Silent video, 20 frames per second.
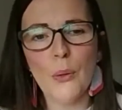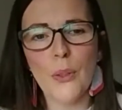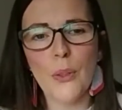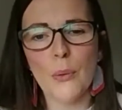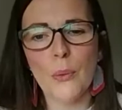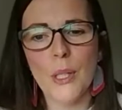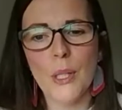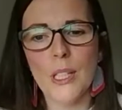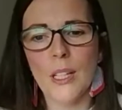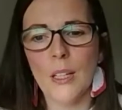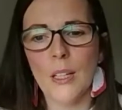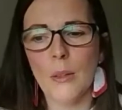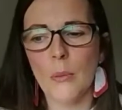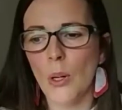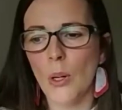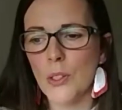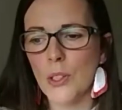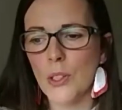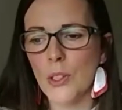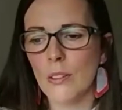it
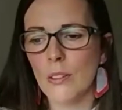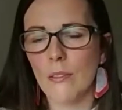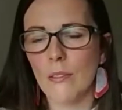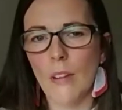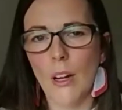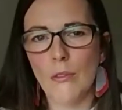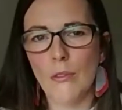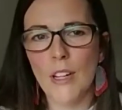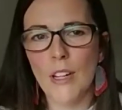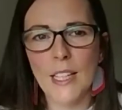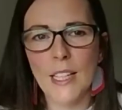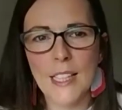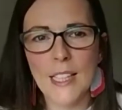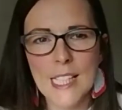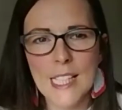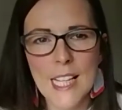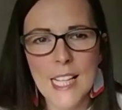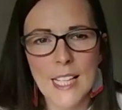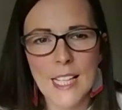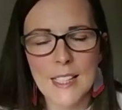wasn't a real
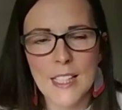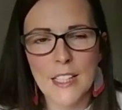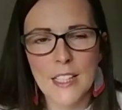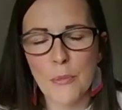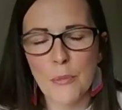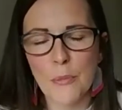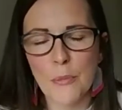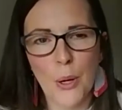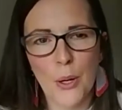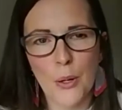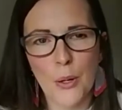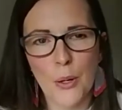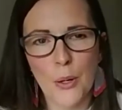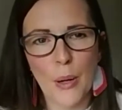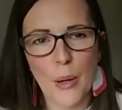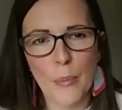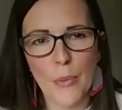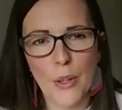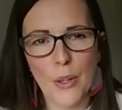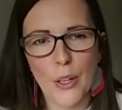intensive
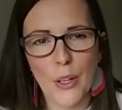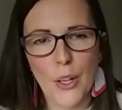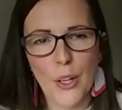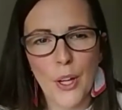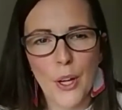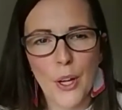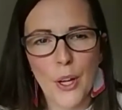program that